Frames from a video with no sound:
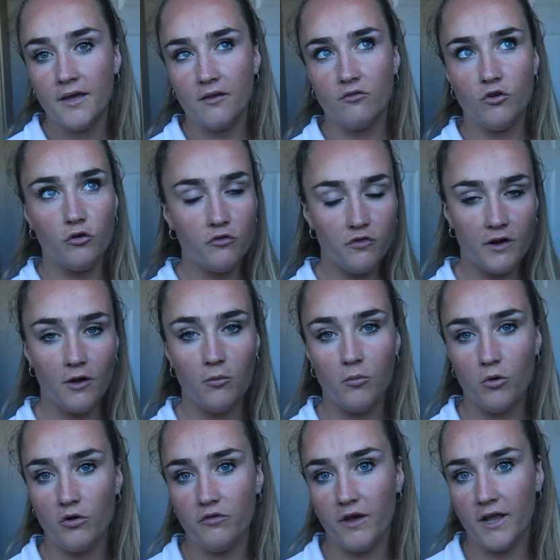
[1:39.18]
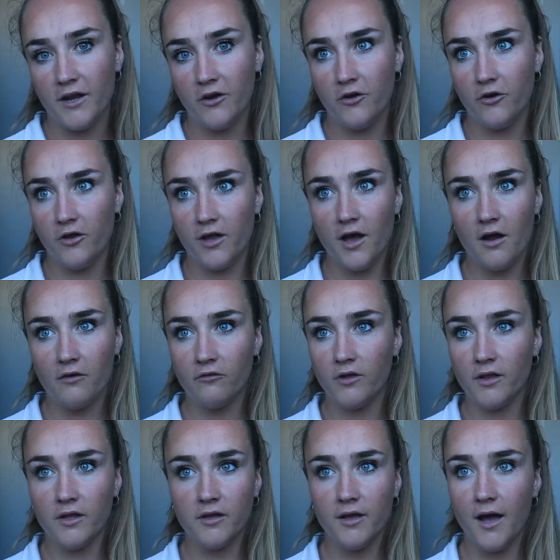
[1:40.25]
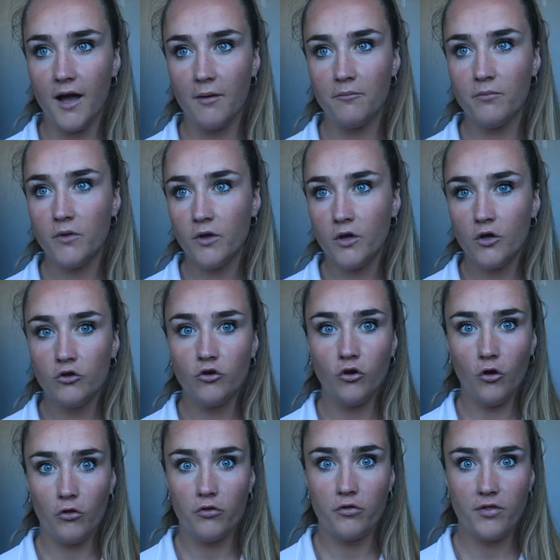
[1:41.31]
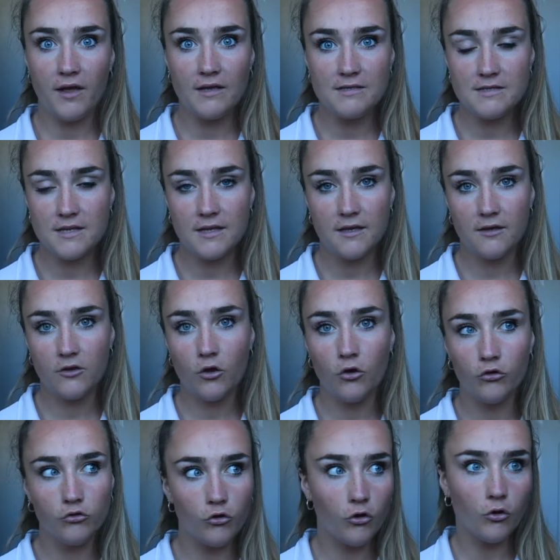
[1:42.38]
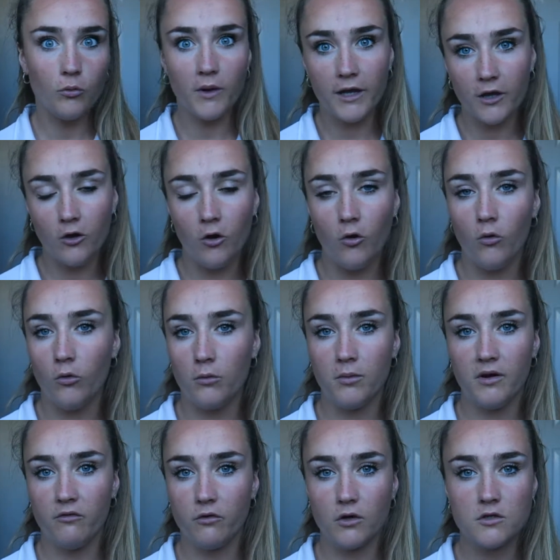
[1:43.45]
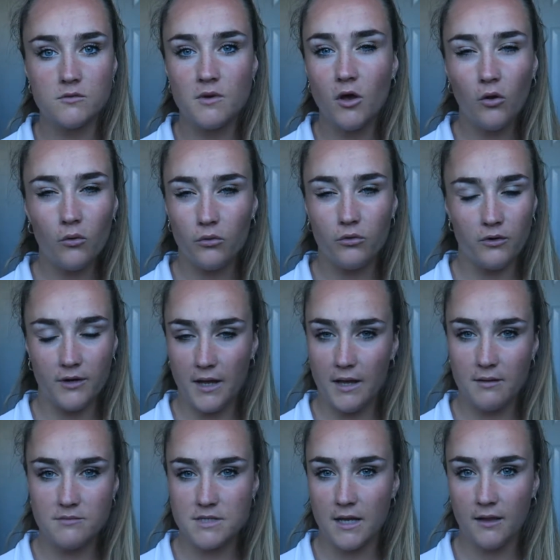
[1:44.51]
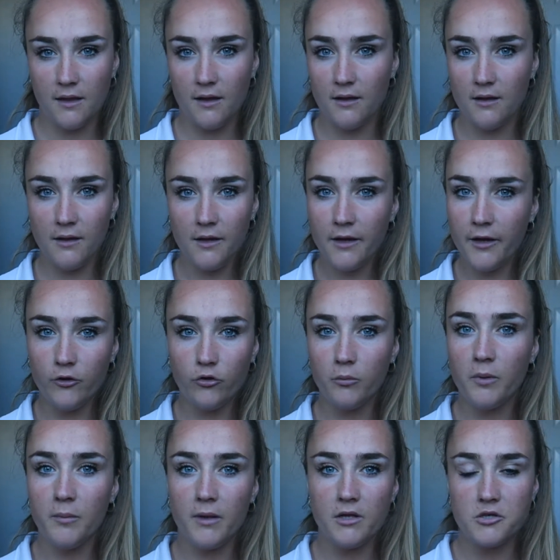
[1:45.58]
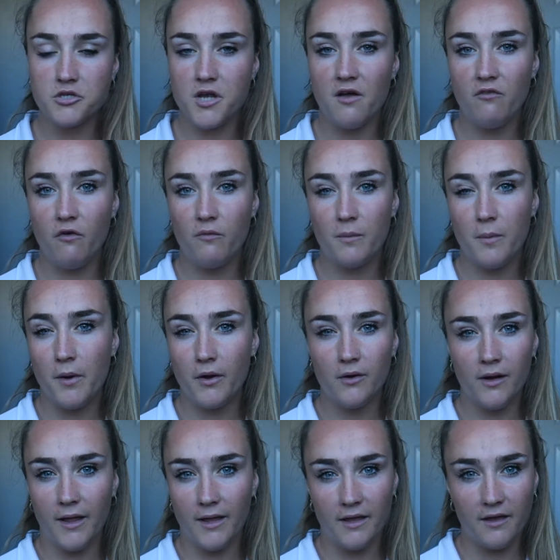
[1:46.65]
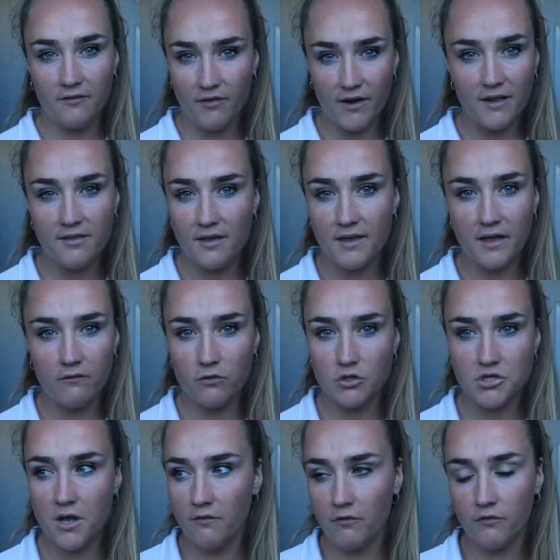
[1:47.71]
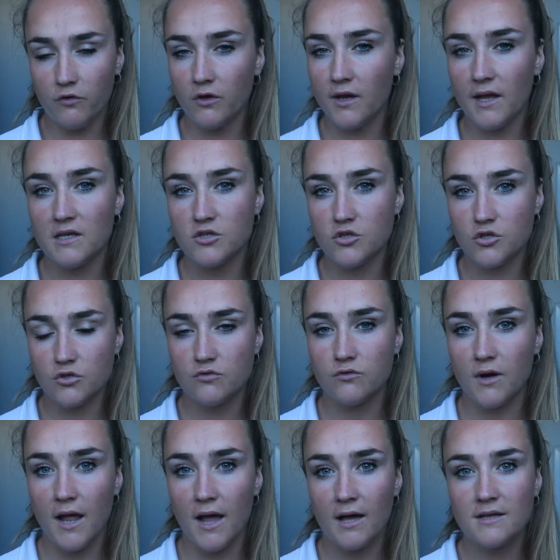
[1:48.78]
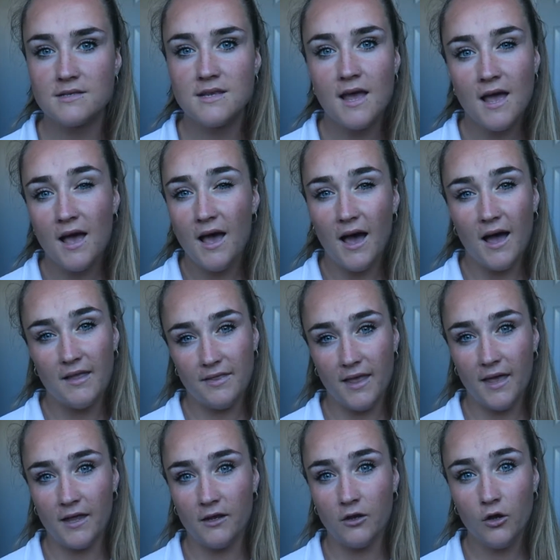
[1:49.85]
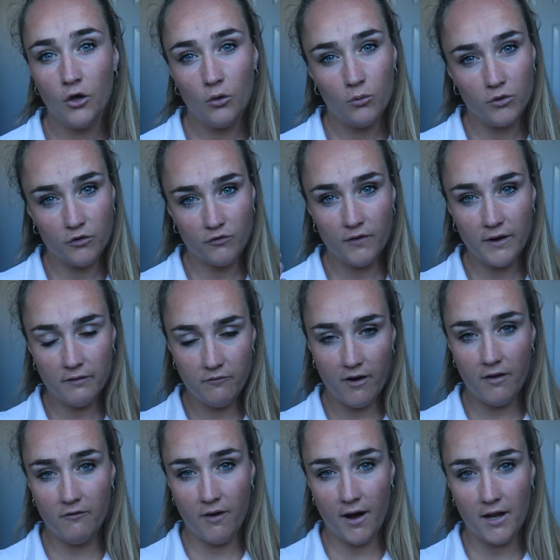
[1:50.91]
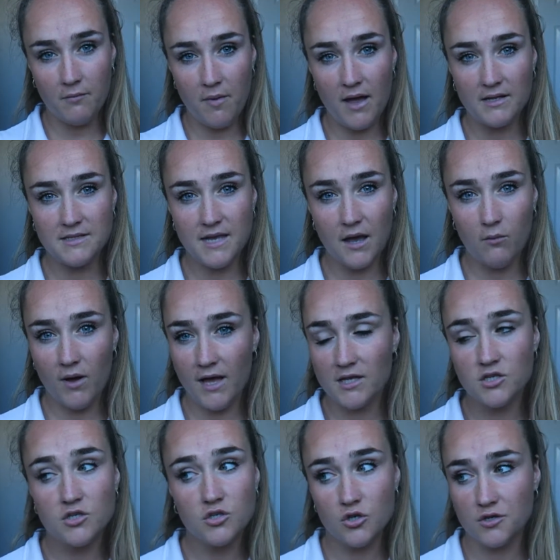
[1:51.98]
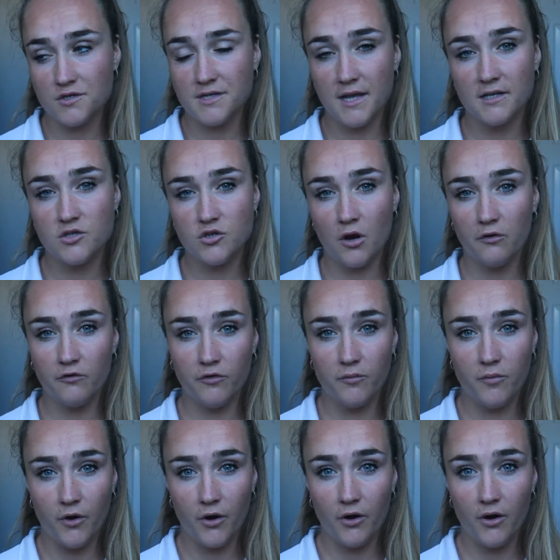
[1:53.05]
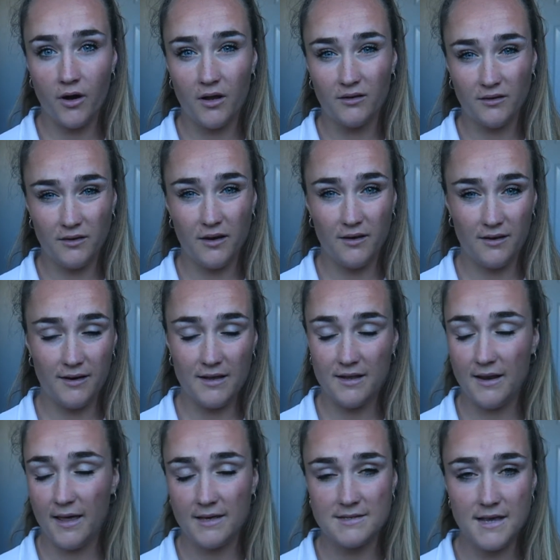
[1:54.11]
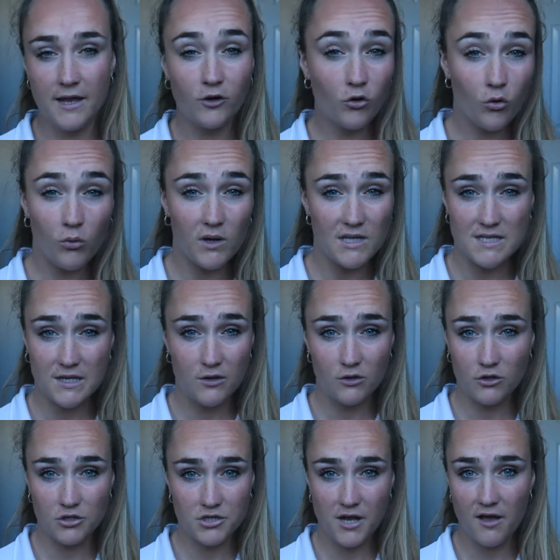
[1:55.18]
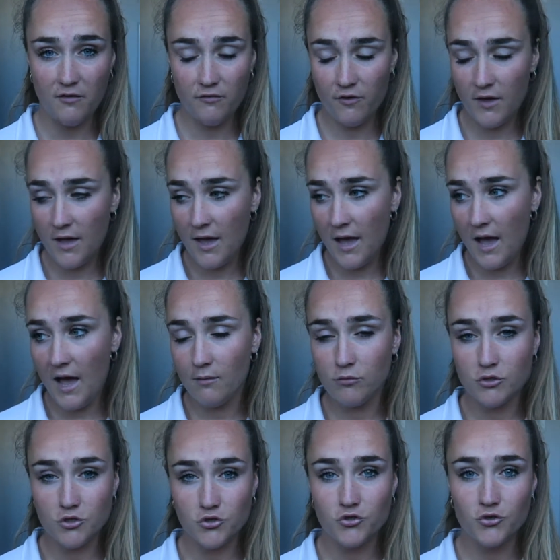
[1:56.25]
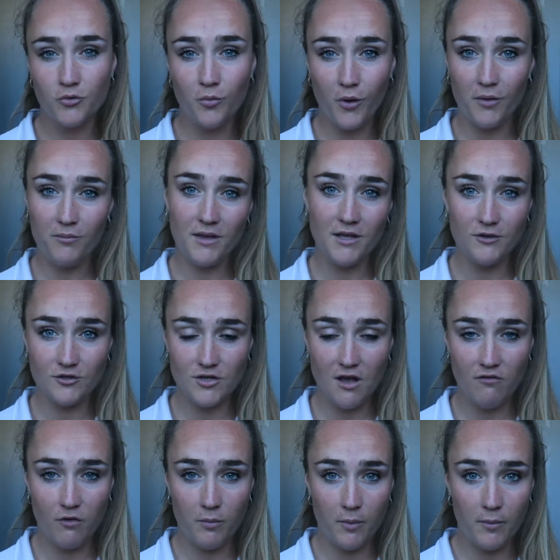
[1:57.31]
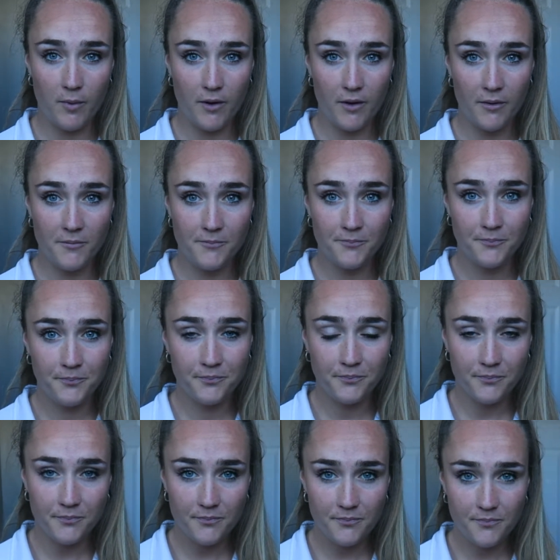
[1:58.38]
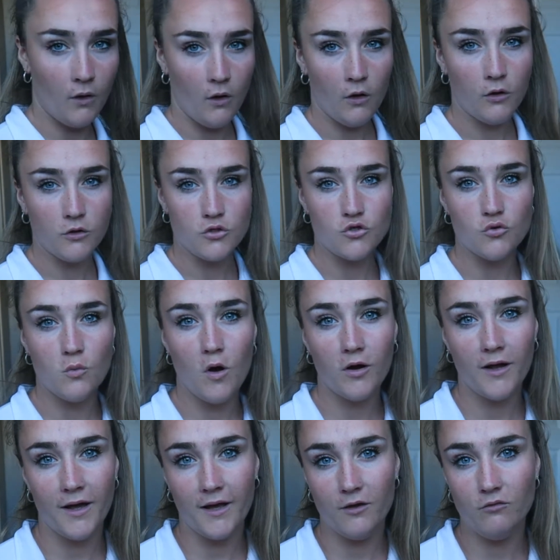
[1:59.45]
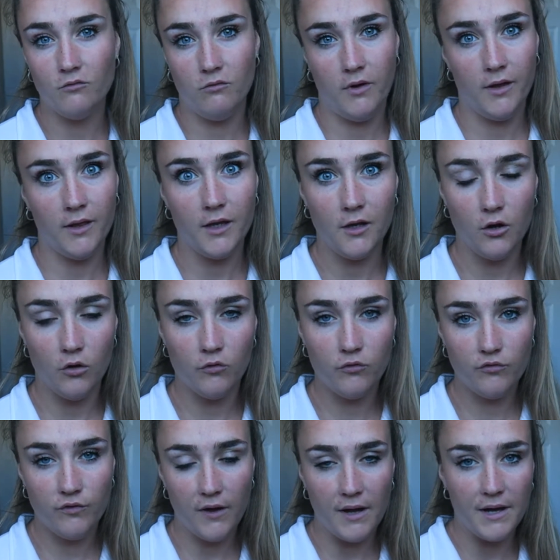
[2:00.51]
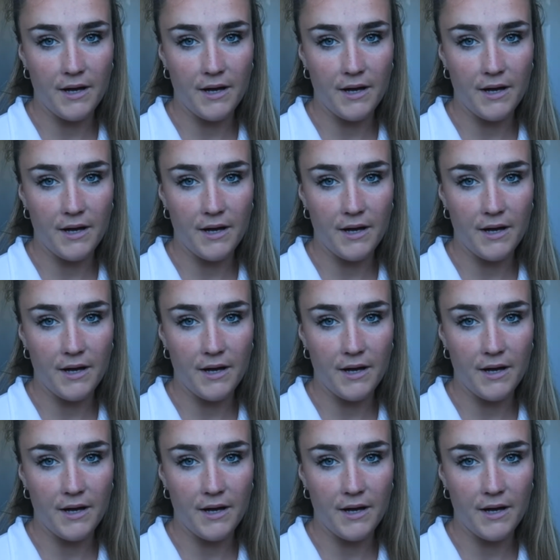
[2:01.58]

if you do feel unmotivated or you can't really do all the things that you could do a week ago or whatever, because we all go through times like that. And don't be beating yourself up about it. Like, if anything, give yourself a few days to just relax, and then when you're feeling ready mindset wise, just then start from there. And like I said, go easy on yourself, because there's no point beating yourself up about it. So what I really love